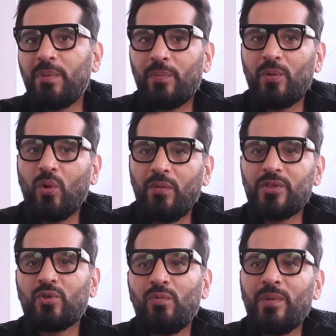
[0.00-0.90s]
people who always
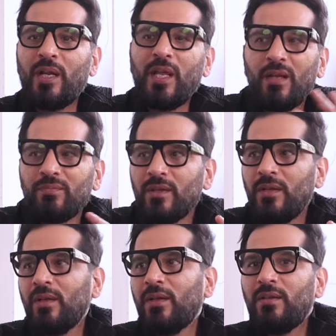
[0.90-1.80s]
told me, "Arey,
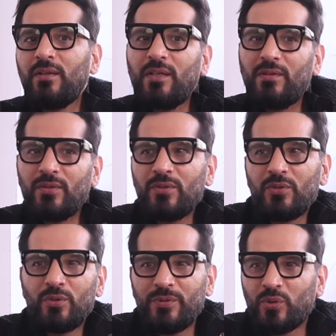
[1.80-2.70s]

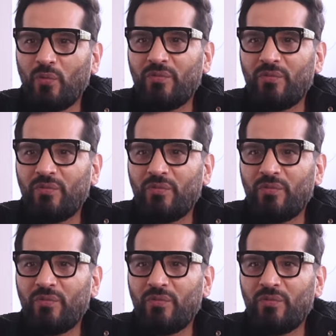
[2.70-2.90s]
be so